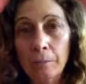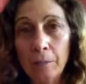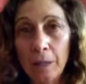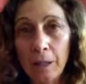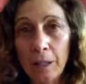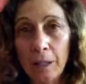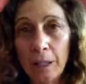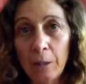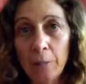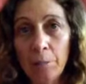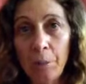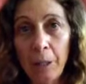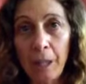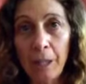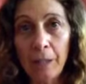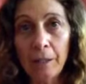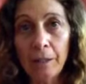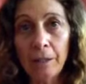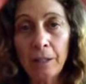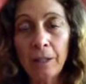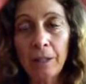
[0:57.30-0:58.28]

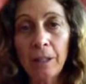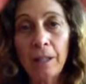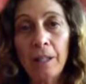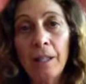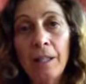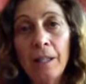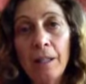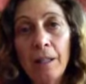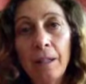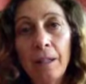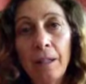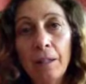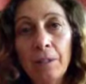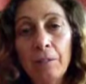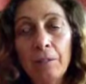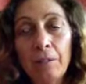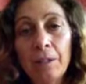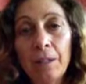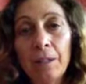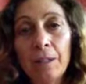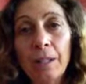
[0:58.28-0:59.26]
inspect their
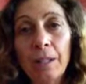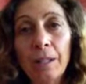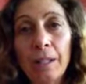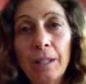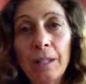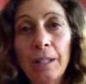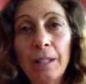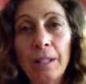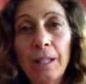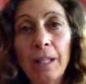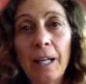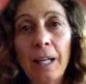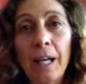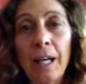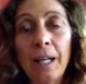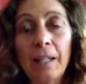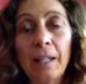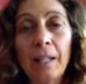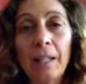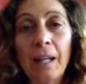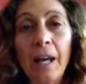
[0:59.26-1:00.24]
facility
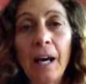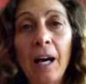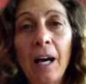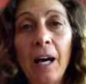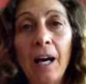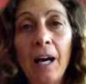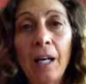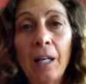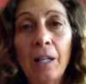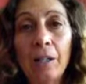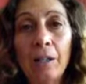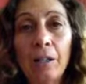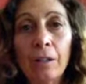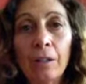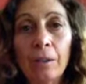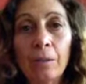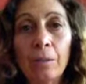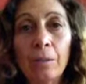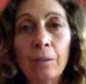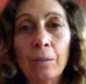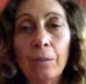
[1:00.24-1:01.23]
at the
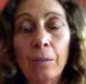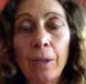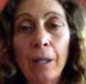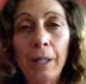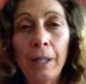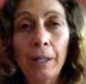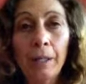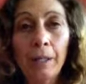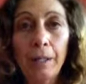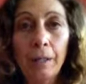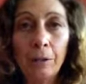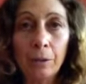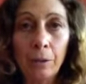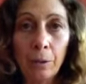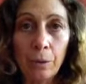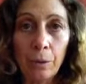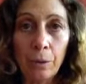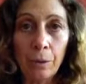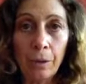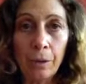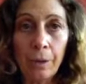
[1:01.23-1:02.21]
higher
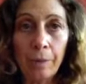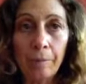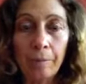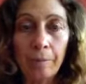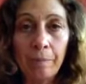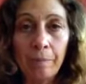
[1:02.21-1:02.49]
regulatory